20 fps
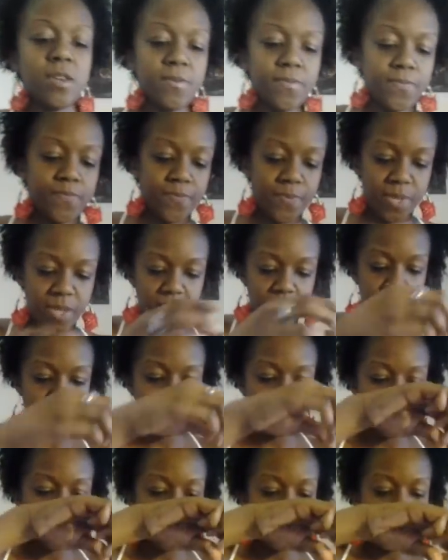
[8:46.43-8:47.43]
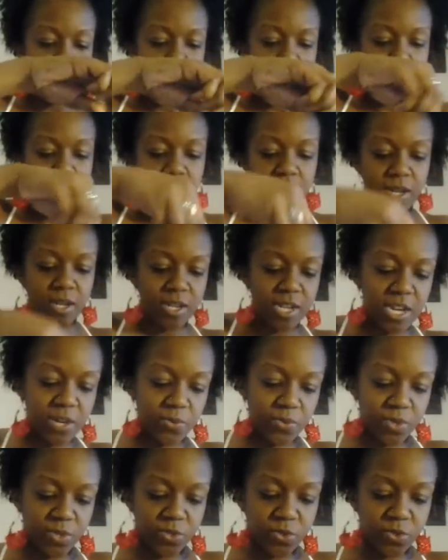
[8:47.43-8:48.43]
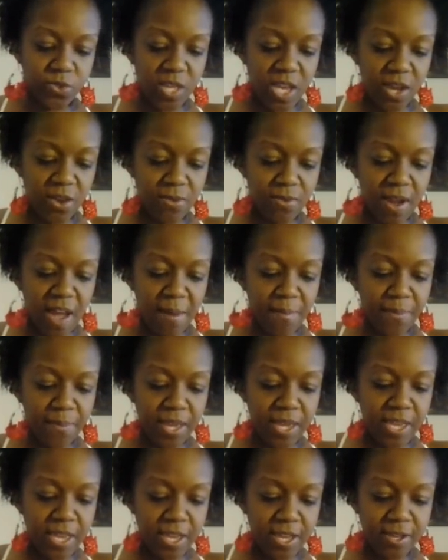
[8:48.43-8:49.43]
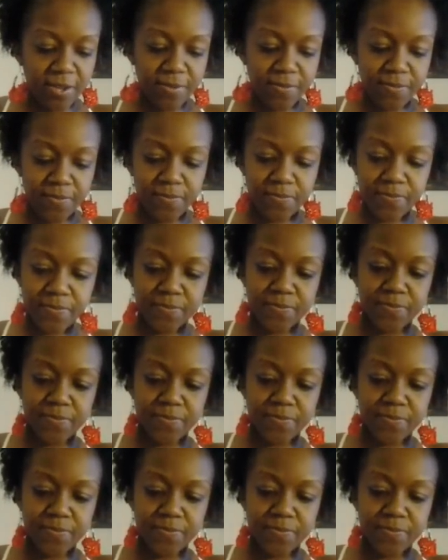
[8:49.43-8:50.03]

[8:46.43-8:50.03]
Okay? And now we'll do that wrapping